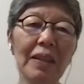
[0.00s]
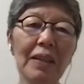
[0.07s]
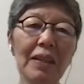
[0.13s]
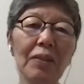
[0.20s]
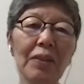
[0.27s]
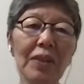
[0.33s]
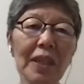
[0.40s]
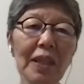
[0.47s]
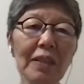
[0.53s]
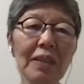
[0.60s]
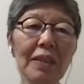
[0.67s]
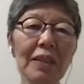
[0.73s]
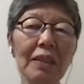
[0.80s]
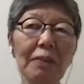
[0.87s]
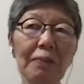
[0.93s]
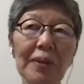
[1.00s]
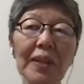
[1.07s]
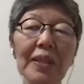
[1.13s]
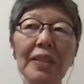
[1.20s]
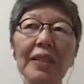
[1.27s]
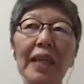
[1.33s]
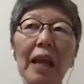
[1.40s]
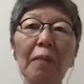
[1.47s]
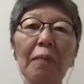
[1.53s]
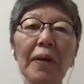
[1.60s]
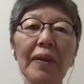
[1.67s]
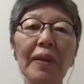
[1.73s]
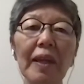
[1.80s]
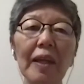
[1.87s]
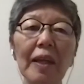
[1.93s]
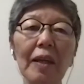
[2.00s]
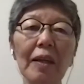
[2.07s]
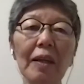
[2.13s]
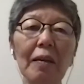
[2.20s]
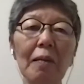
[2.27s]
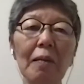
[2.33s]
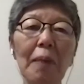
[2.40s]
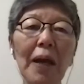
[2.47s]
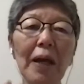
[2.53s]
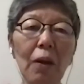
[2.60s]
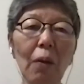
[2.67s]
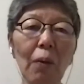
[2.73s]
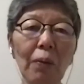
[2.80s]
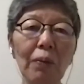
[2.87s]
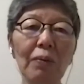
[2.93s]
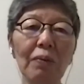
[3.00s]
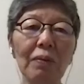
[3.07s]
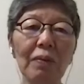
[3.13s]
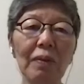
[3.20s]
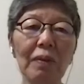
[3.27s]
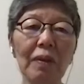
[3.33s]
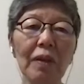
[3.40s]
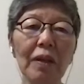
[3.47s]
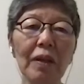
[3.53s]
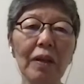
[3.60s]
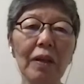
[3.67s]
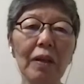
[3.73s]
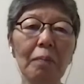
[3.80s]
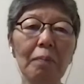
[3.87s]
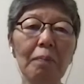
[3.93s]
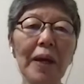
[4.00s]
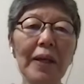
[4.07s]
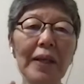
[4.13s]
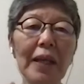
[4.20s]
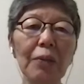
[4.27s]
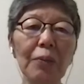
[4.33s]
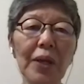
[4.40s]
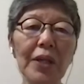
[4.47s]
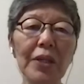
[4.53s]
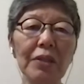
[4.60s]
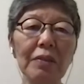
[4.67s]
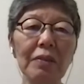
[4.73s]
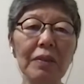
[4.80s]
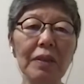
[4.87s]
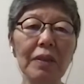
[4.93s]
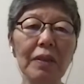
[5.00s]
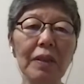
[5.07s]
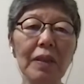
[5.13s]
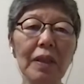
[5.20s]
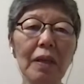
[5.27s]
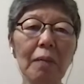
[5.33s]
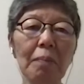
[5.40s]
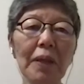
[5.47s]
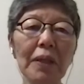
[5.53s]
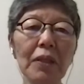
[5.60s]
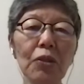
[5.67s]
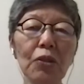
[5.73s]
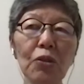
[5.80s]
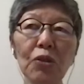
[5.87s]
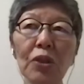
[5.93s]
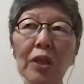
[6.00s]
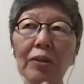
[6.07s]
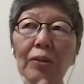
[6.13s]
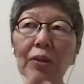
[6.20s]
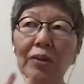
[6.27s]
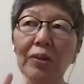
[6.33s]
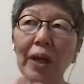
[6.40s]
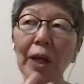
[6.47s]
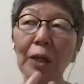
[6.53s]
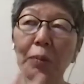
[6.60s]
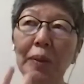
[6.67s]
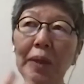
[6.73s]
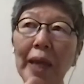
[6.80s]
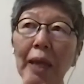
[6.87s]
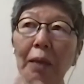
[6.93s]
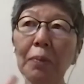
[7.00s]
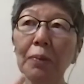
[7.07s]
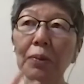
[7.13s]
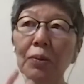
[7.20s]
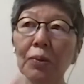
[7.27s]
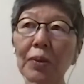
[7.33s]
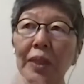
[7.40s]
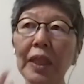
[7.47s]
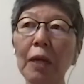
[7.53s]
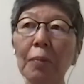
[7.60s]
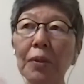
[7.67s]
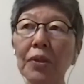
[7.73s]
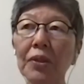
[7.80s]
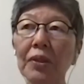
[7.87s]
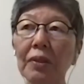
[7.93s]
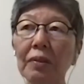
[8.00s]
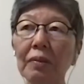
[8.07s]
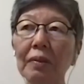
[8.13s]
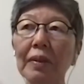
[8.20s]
You can't fix everything by law, by regulations, but you have to be able to capture,